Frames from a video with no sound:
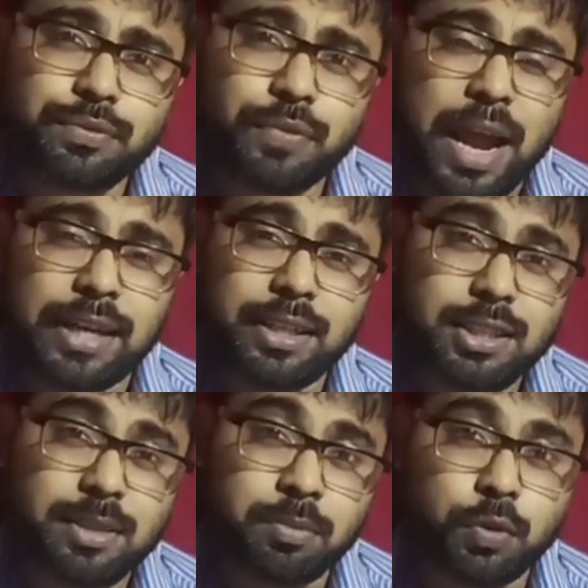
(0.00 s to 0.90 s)

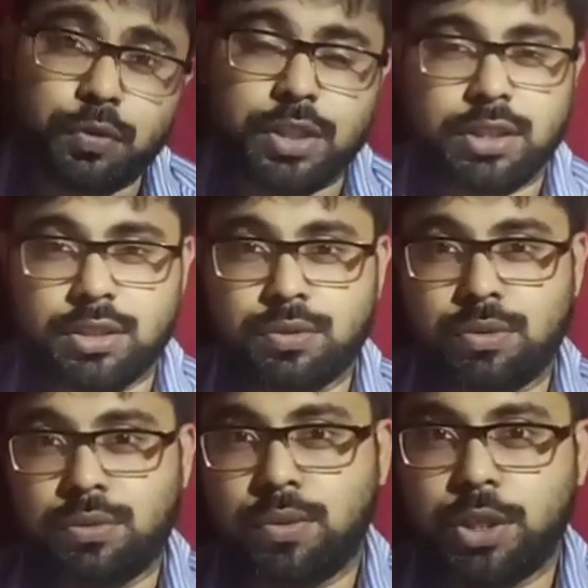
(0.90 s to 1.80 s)
fantasy movies,
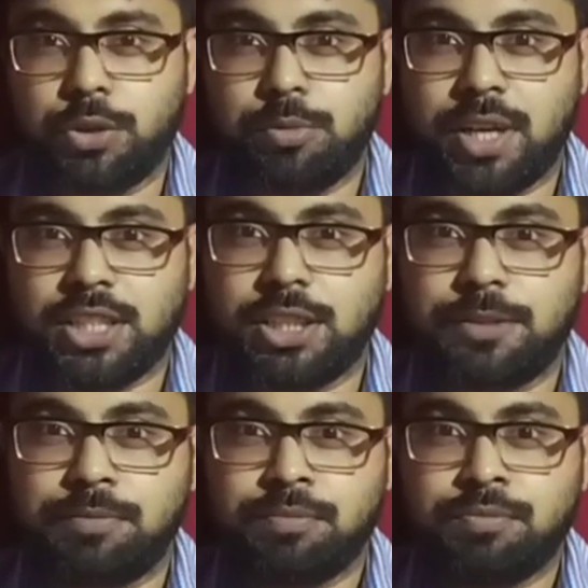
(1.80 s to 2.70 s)
what do you imagine?